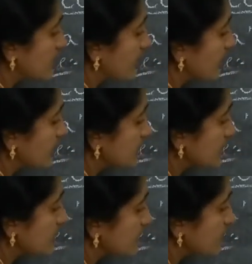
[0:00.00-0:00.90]
the condition?
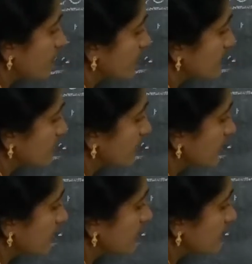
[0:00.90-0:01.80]
6 plus 1,
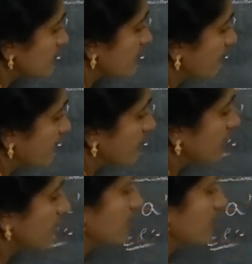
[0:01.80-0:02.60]
7.